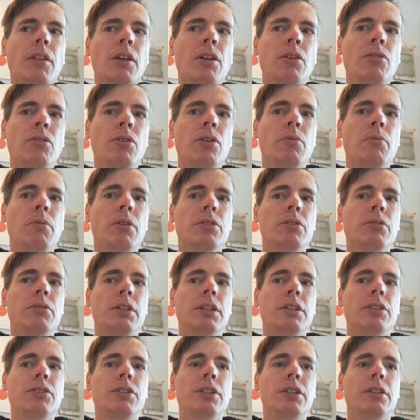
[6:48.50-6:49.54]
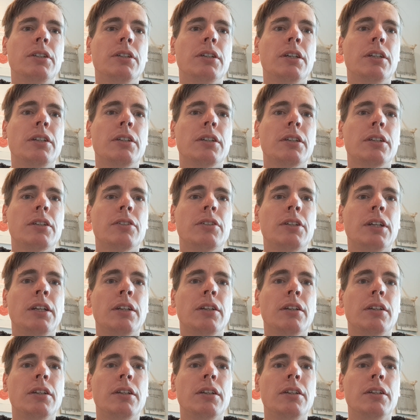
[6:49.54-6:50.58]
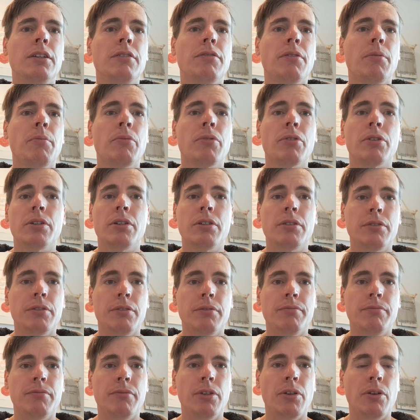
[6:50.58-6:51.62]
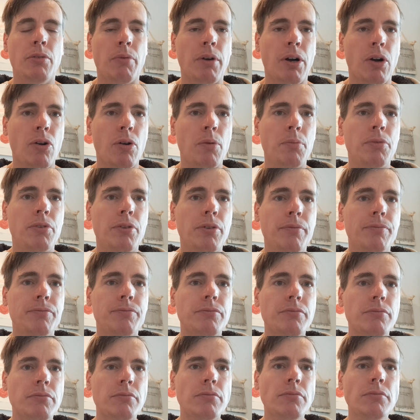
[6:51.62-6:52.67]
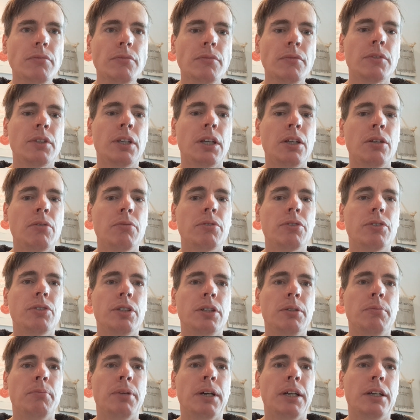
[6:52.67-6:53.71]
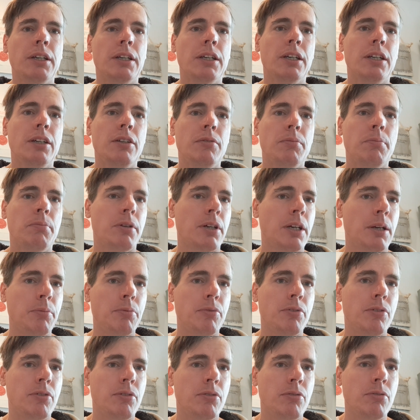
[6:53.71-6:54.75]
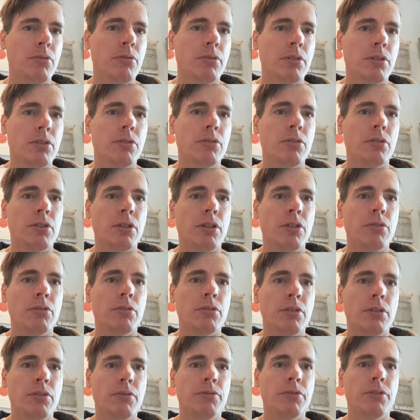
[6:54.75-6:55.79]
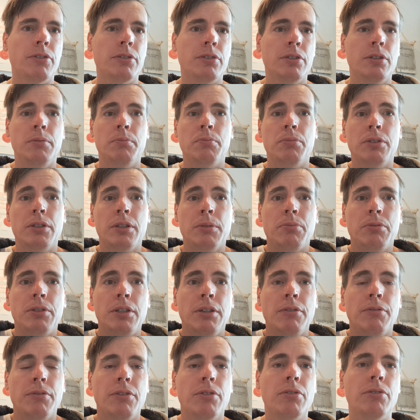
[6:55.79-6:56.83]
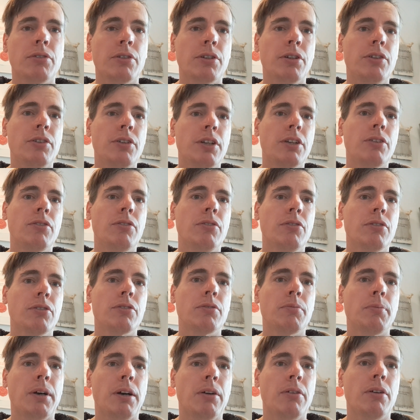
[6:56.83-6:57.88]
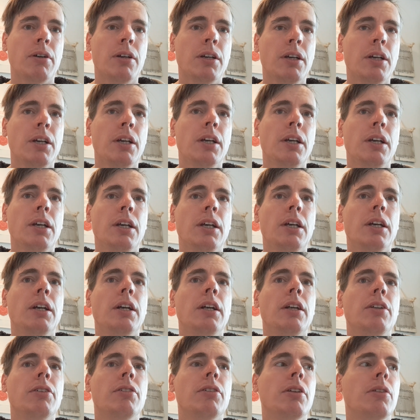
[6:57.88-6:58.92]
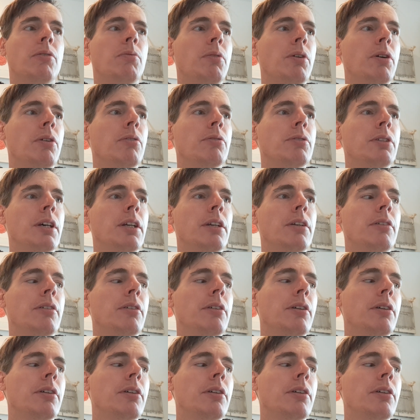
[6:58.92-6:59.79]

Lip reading: Do you want to extend that even more? You're welcome to. Then you will see better gains, perhaps 230, 240, perhaps even 260 horsepower. So that will then